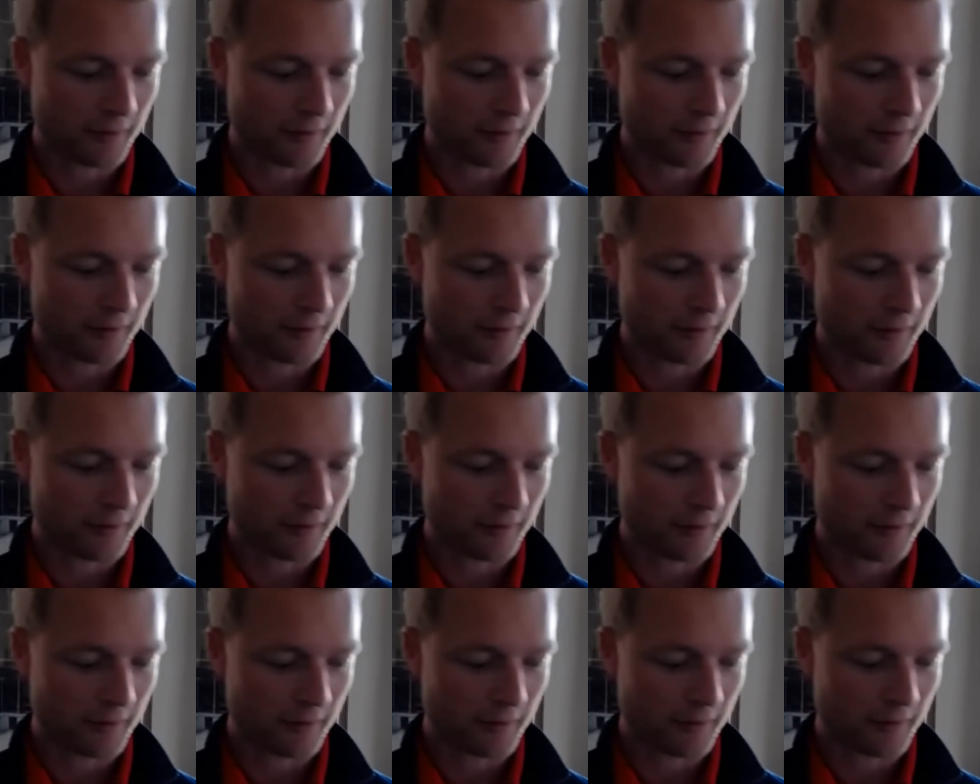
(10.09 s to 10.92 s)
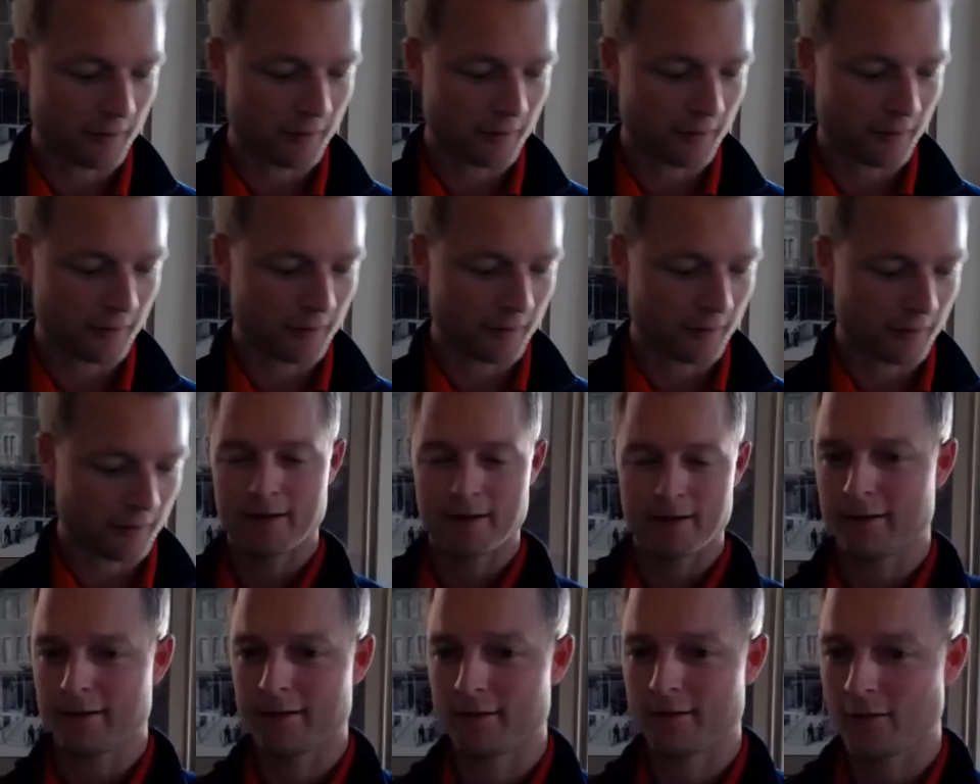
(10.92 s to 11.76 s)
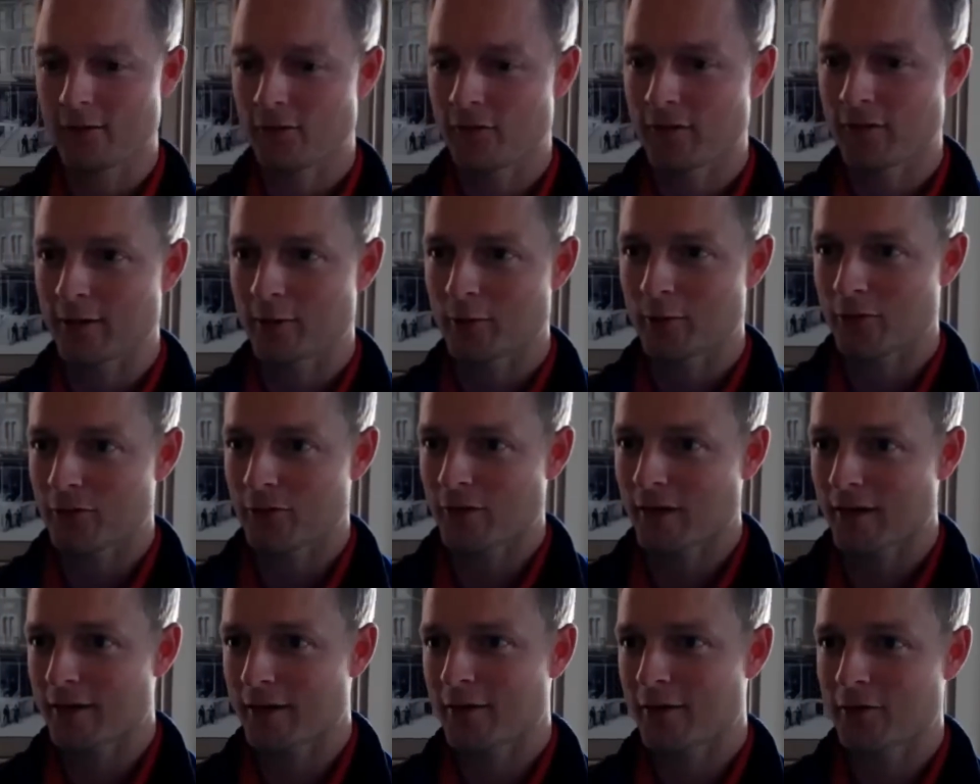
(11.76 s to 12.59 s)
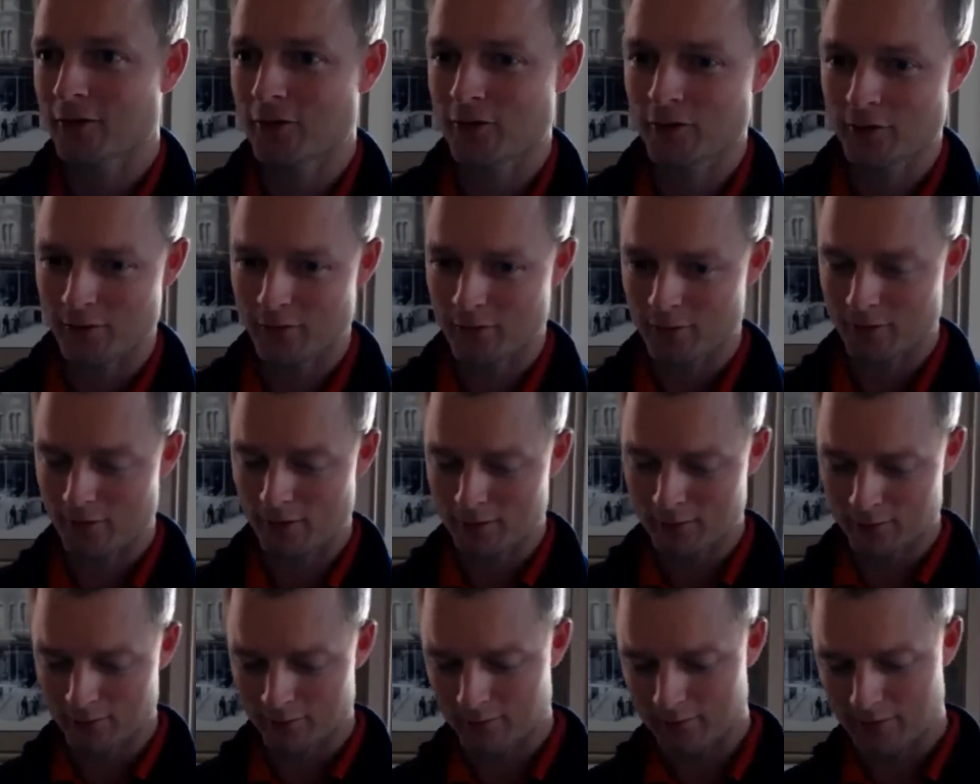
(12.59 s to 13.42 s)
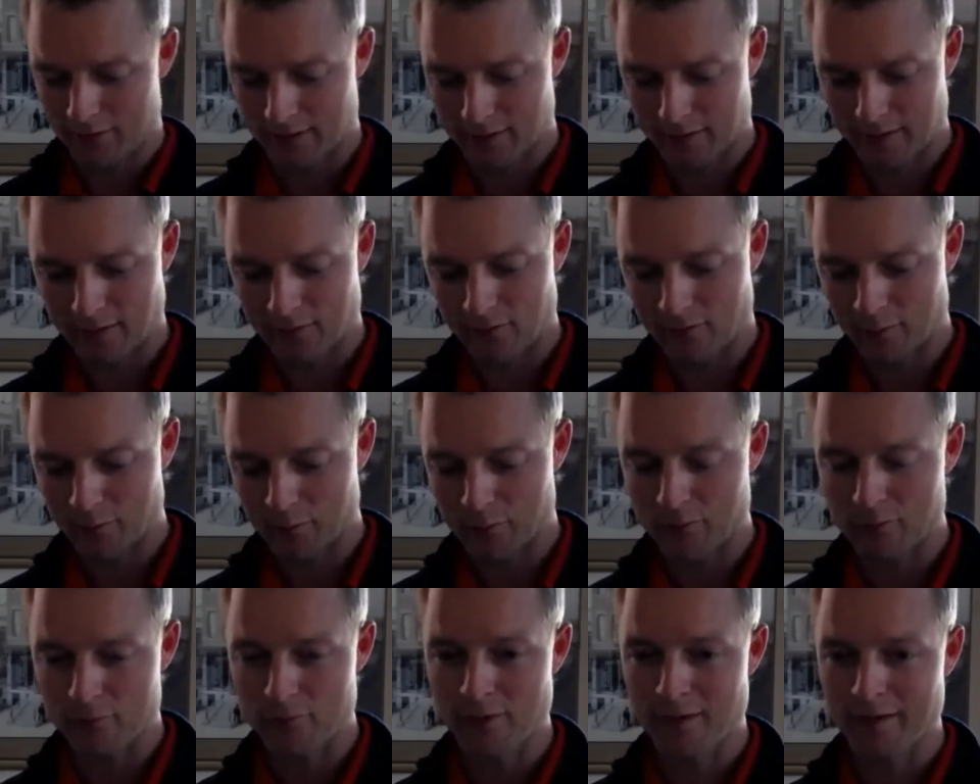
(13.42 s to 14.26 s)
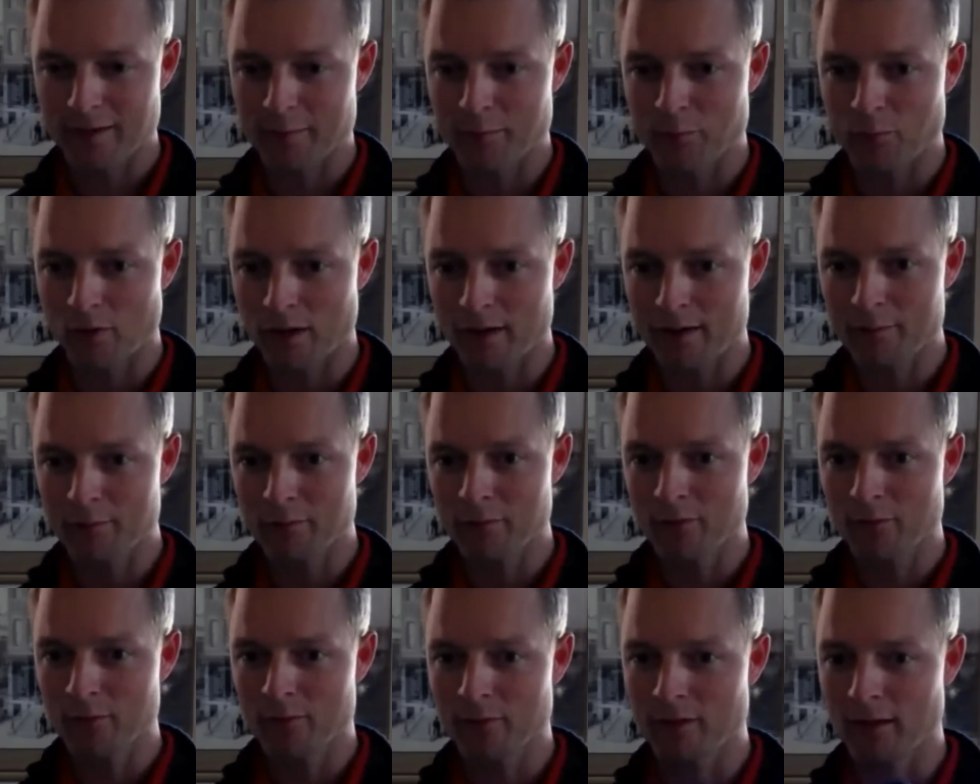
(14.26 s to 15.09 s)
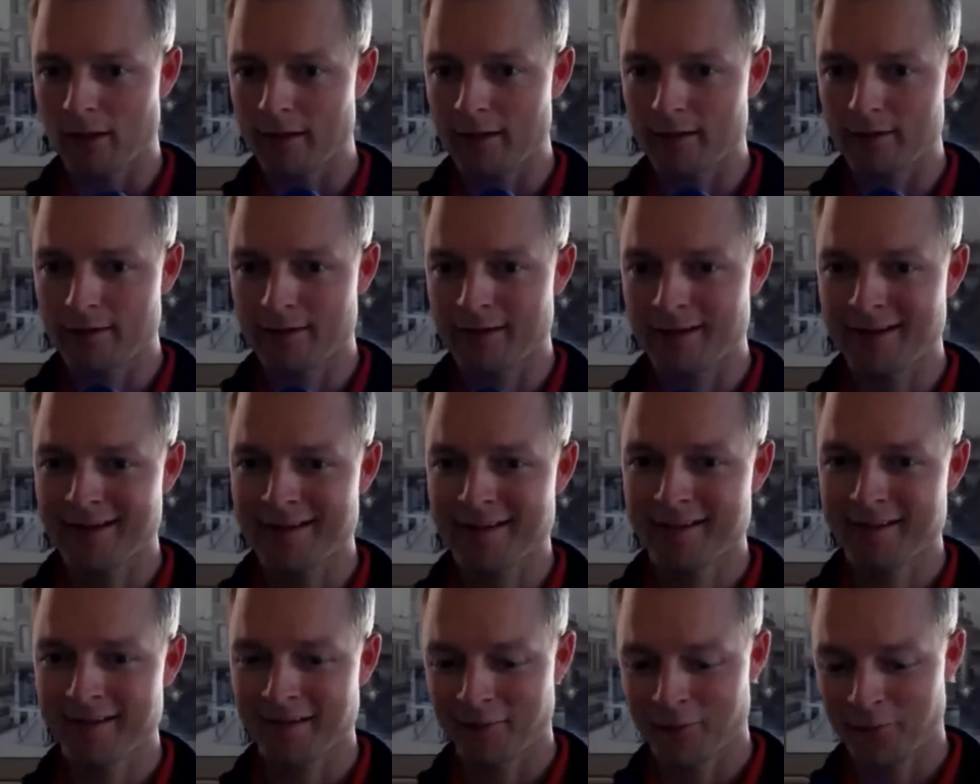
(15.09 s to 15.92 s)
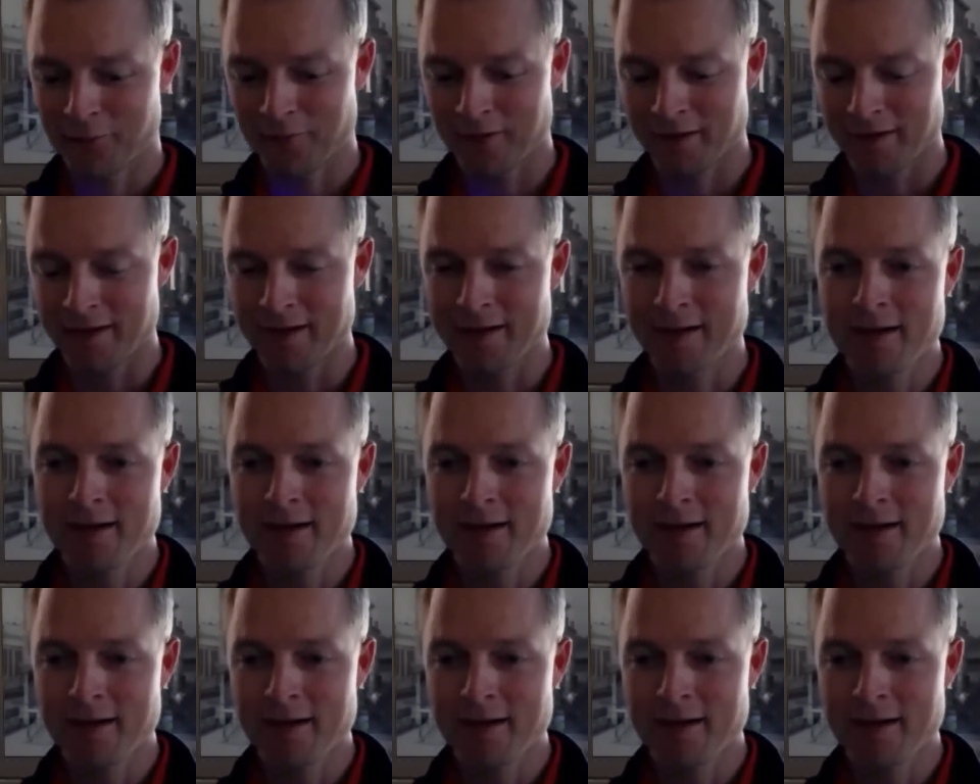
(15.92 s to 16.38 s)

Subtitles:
And it is my distinguished honor to, oh, wow, that's a really bright blue light. That's fun.